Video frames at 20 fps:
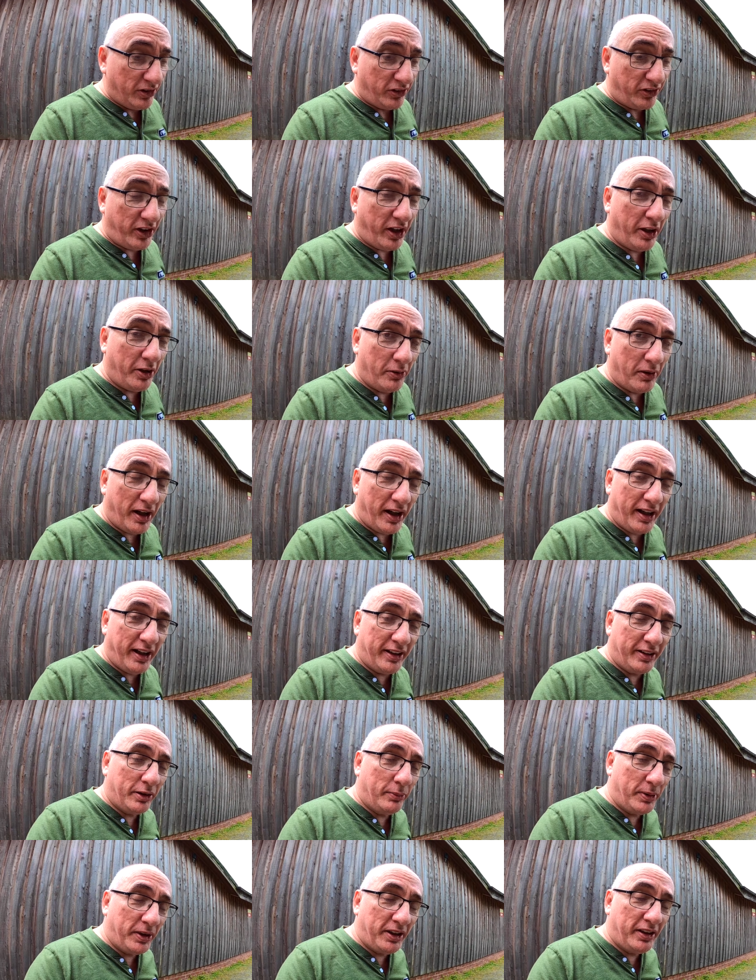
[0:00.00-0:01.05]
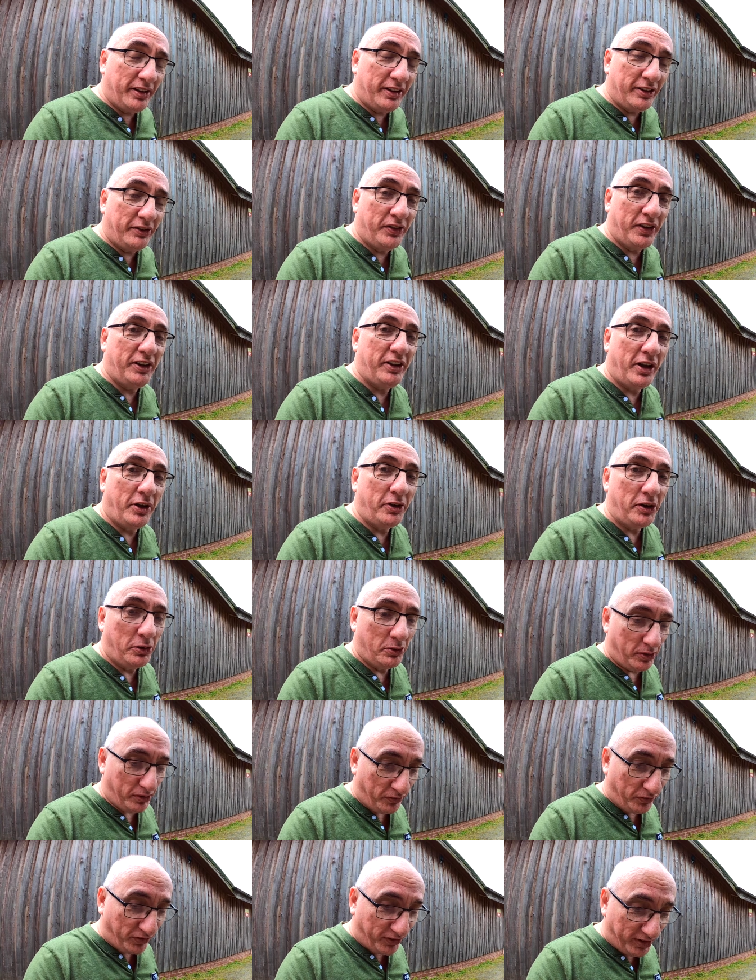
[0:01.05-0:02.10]
So at the beginning of the video, you
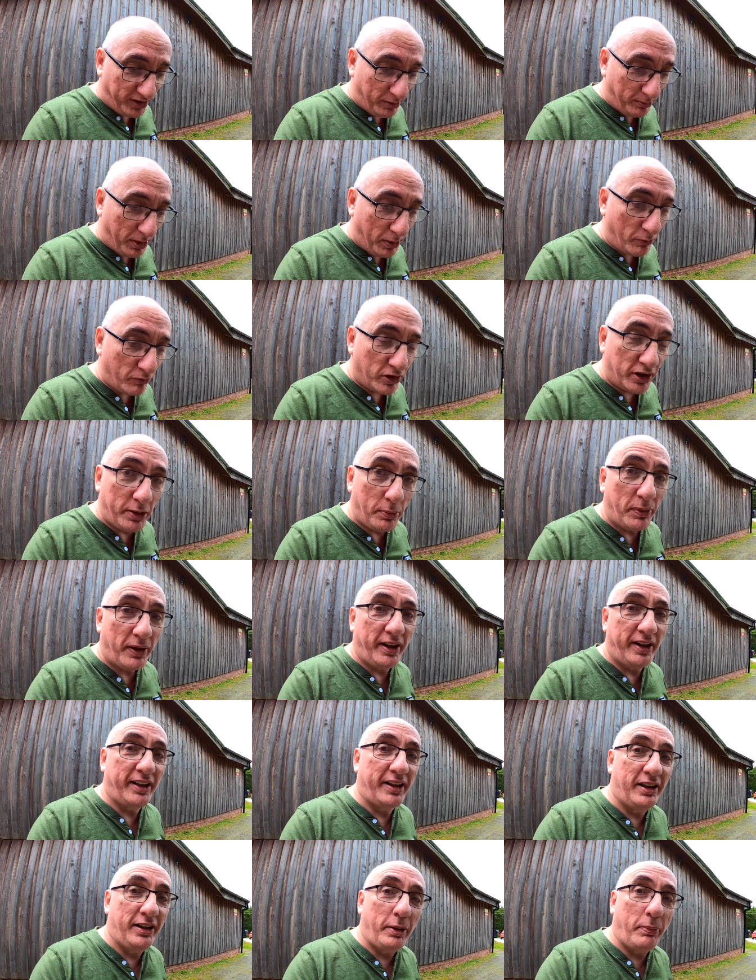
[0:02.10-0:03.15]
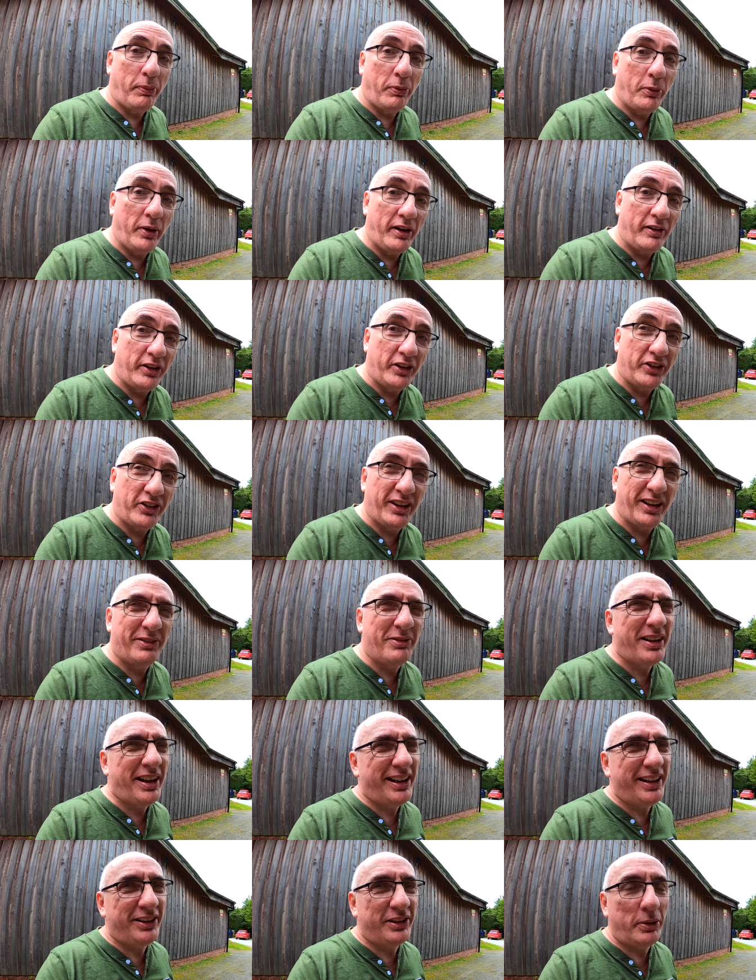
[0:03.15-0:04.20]
will have seen me replay a clip where I said,
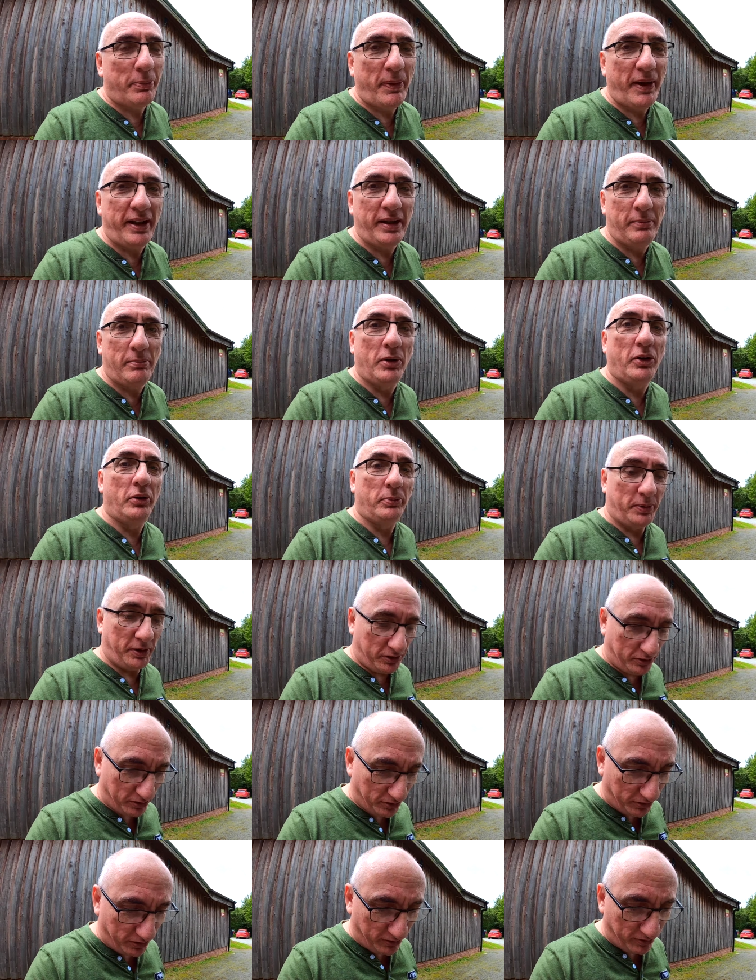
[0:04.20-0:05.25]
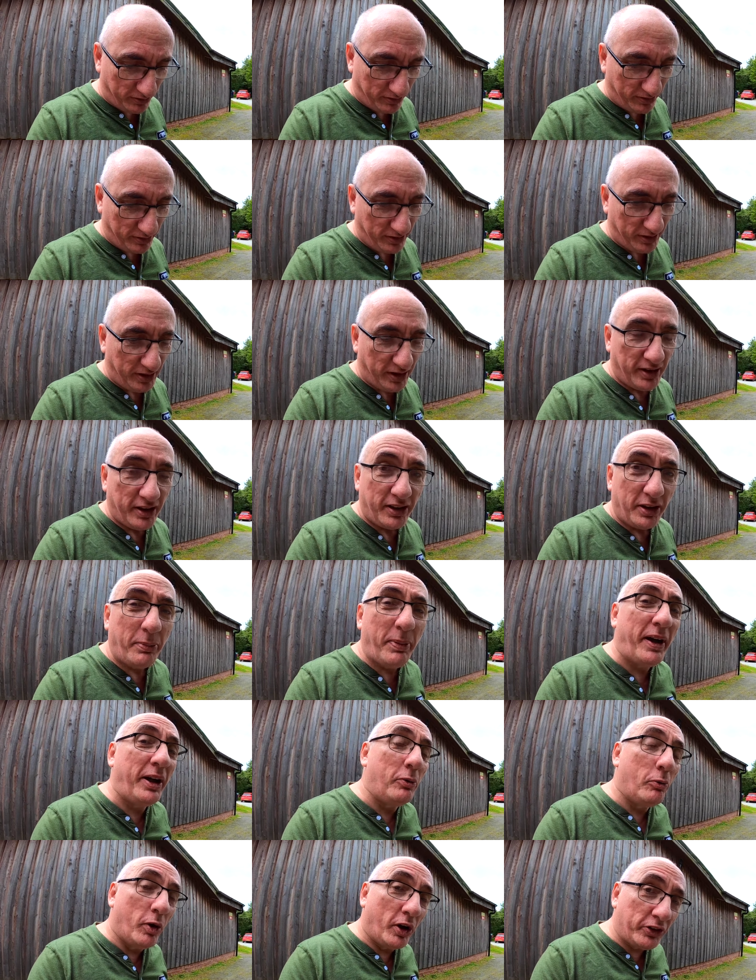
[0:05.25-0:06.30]
well, the paint might be good, the
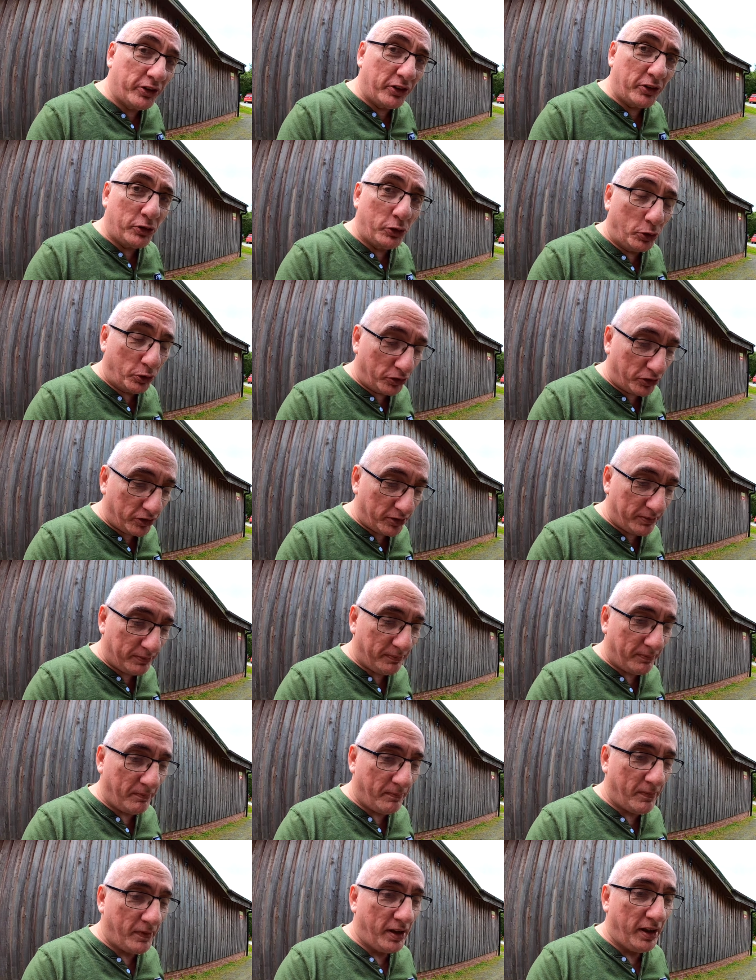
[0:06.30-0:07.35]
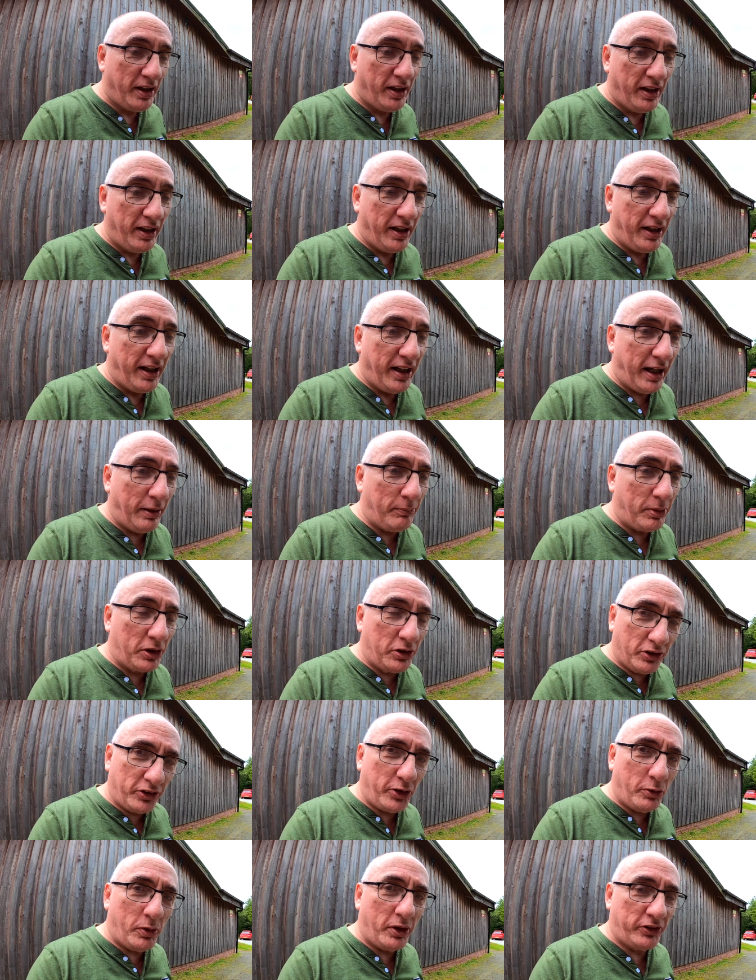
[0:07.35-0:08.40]
paint wasn't good. And
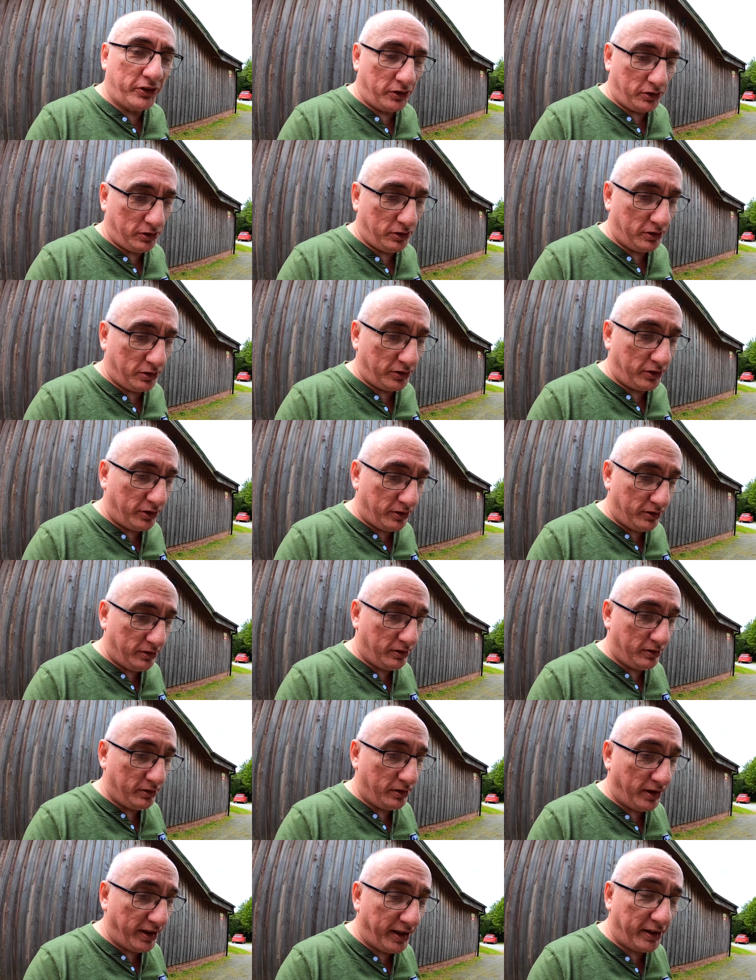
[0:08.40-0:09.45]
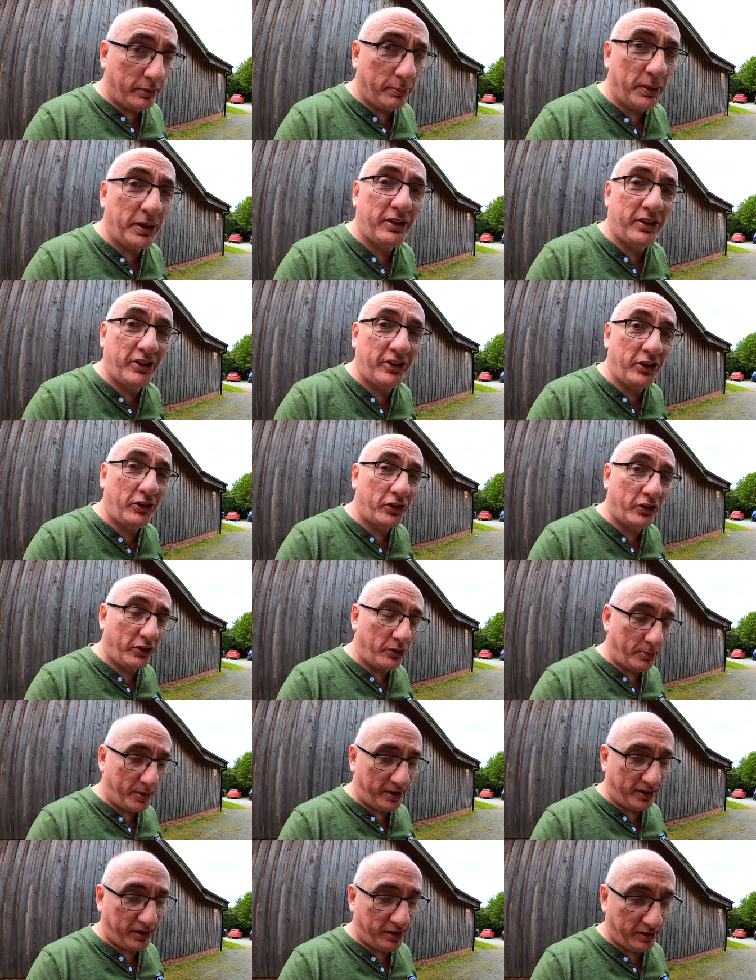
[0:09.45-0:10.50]
because it wasn't good, I had a big decision
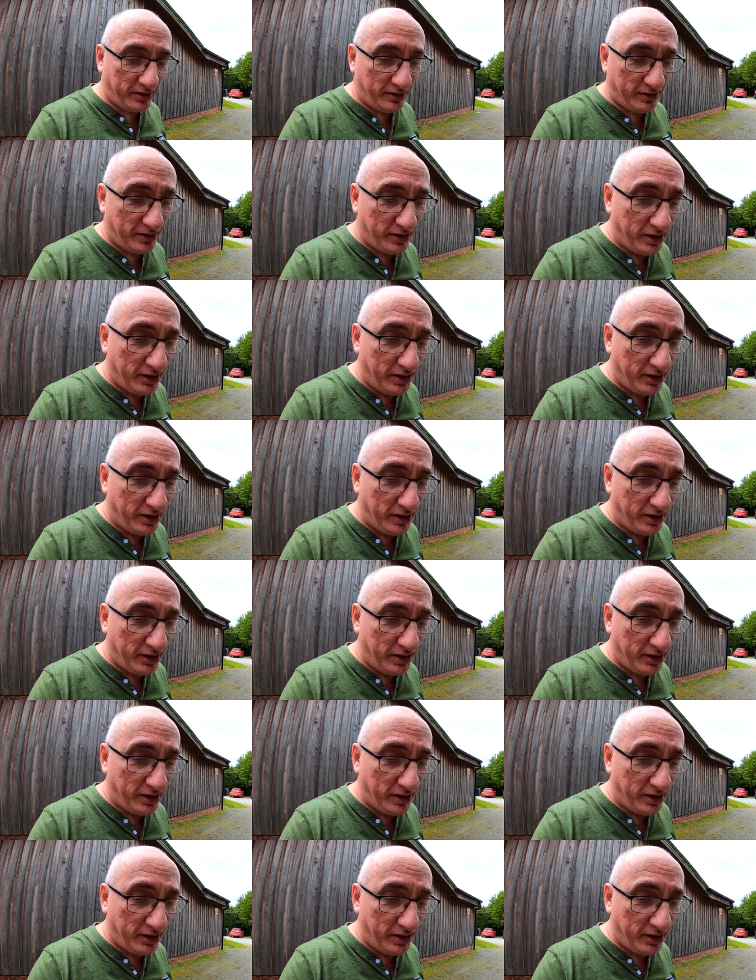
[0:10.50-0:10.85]
to make.